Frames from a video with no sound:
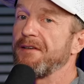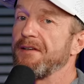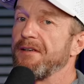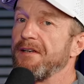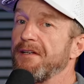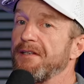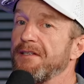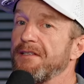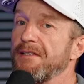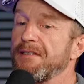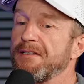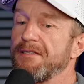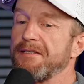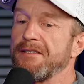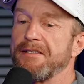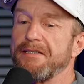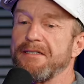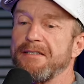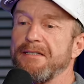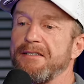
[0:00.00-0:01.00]
it's
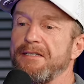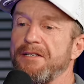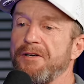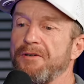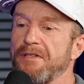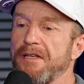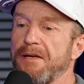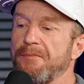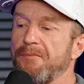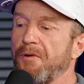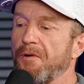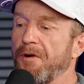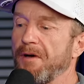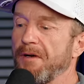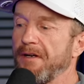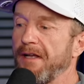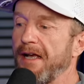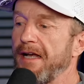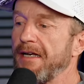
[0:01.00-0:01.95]
hugely important.